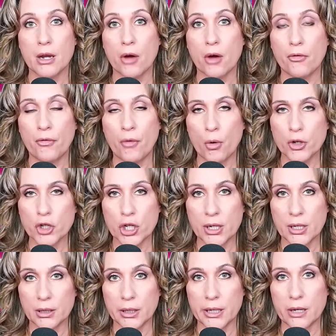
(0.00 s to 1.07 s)
Now,
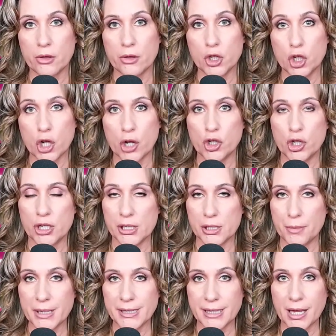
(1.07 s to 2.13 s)
fortunately, the judge
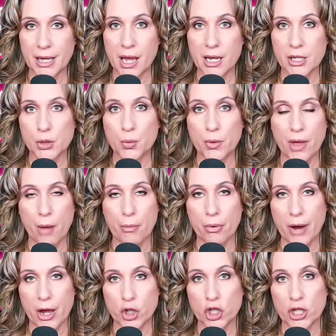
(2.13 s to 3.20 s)
dismissed the case without
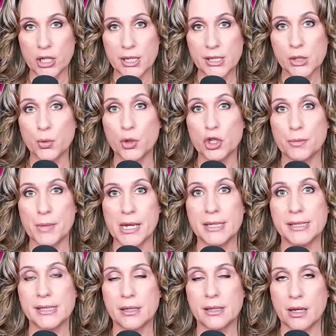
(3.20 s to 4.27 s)
prejudice, which
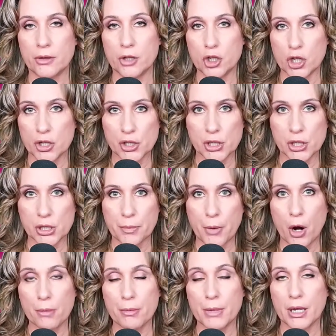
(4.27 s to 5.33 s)
means that the Justice
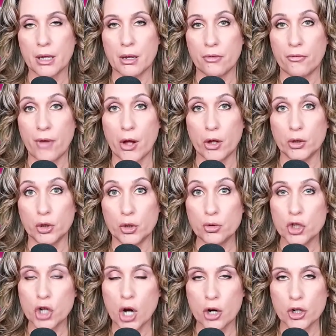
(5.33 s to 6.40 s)
Department can file
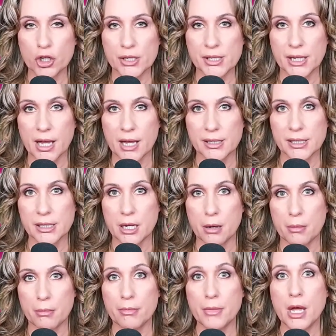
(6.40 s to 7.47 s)
new charges against
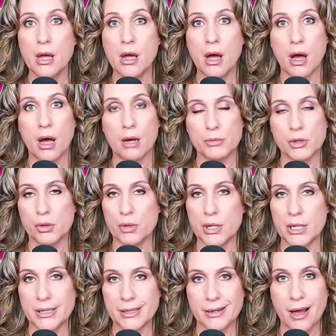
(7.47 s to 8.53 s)
him, so
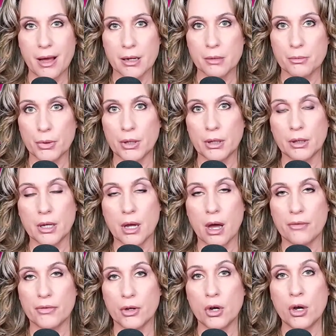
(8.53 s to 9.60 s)
he's not completely
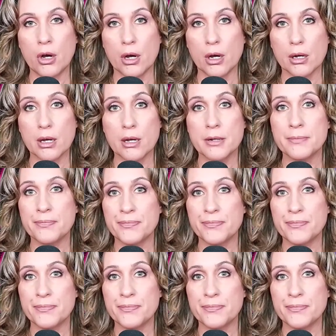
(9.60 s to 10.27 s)
off the hook.